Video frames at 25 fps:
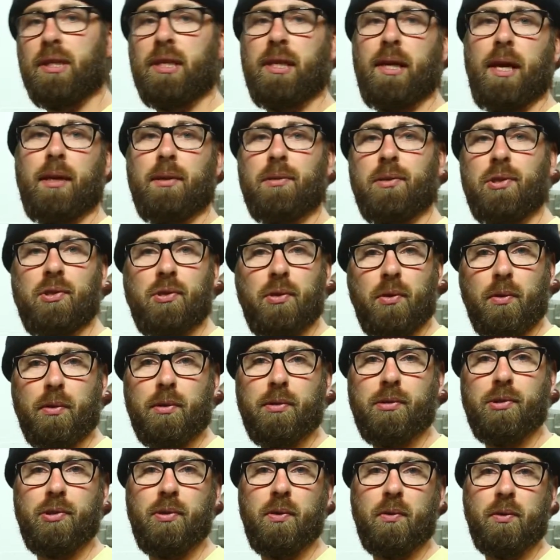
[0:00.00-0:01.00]
the ends so
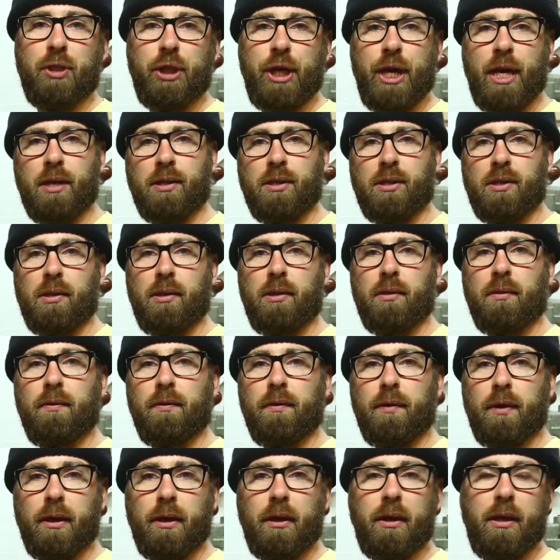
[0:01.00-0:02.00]
there's no chance
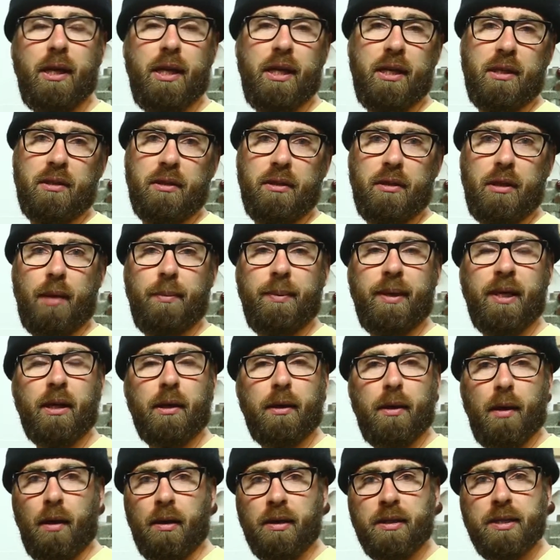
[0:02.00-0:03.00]
of it coming in
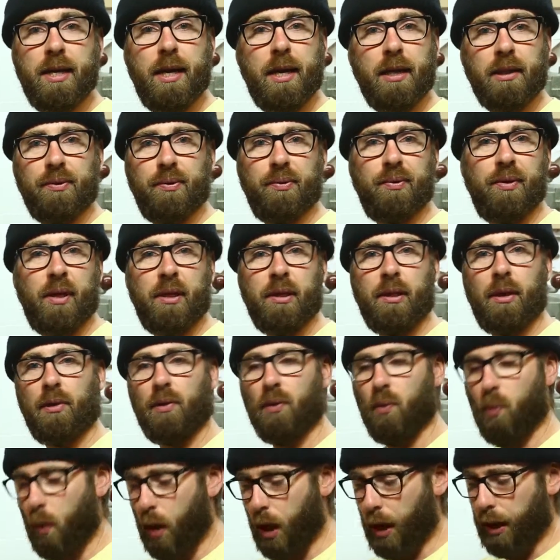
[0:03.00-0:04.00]
contact with any
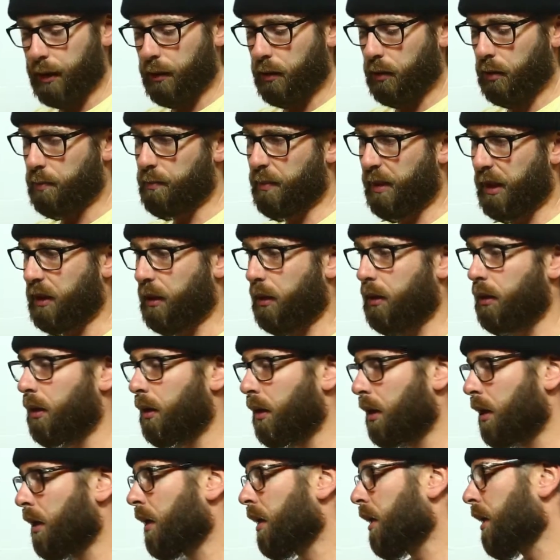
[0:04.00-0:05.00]
other wire or metal.
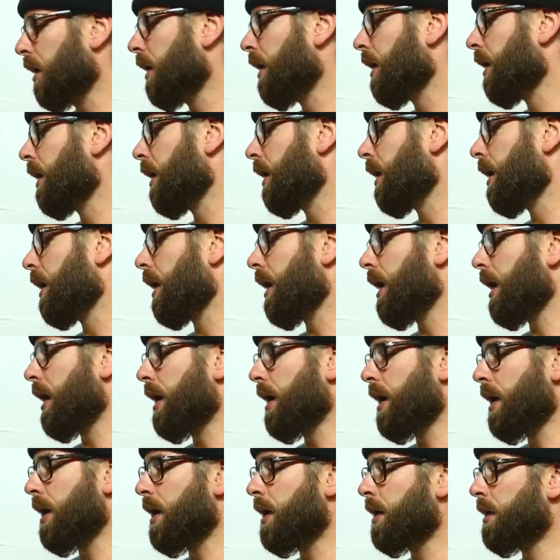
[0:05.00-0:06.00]

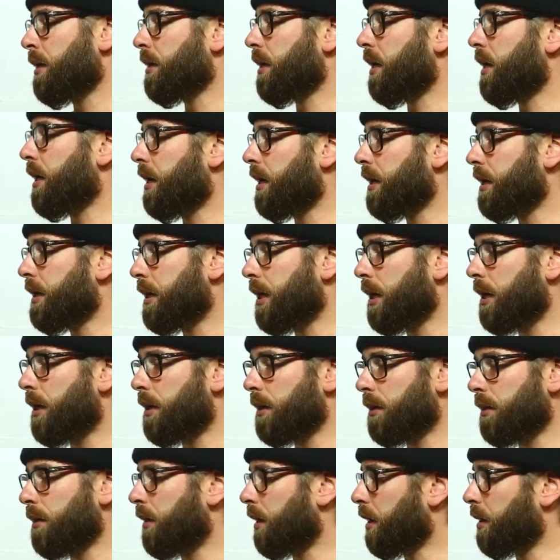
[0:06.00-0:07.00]
And
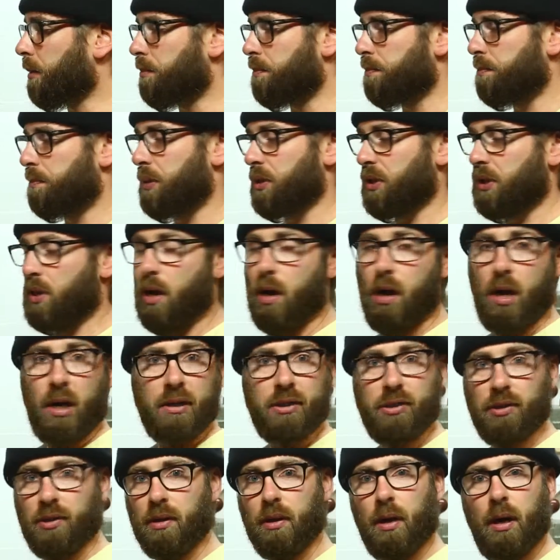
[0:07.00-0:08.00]
I put the
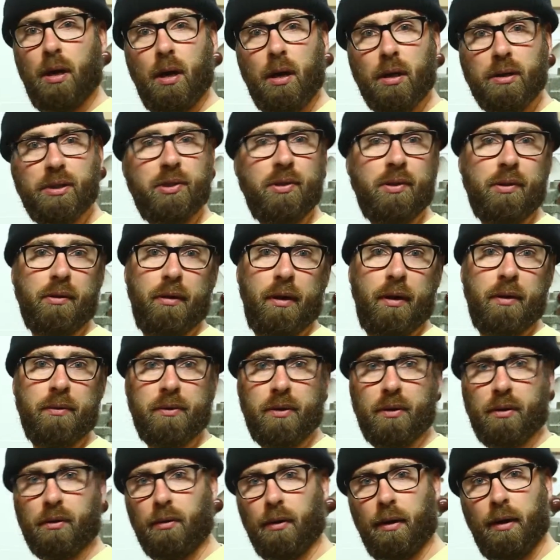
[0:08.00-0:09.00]
hots to the hots and the ground
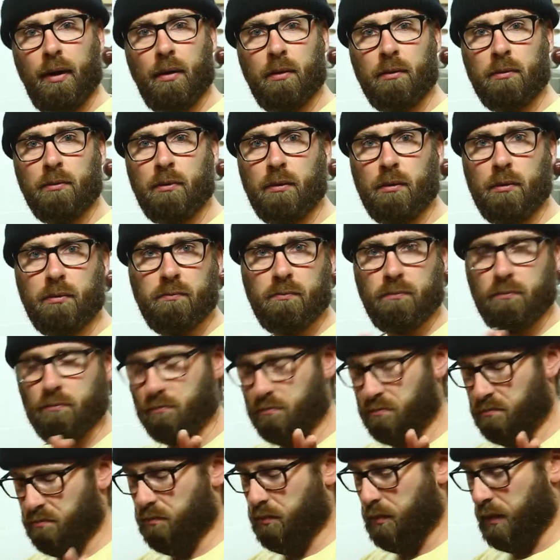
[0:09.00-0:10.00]
to the ground,
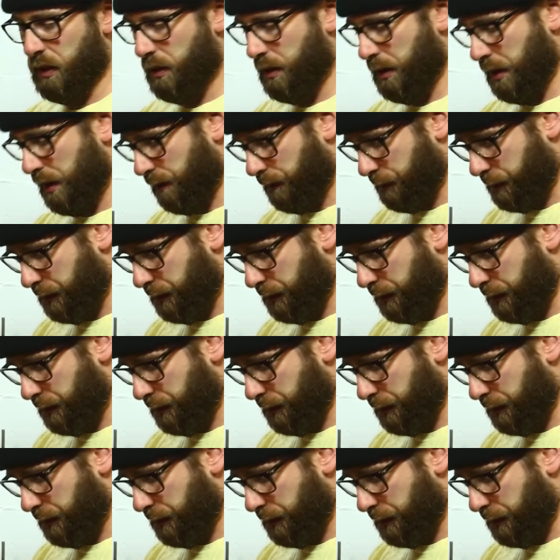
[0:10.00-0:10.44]
and that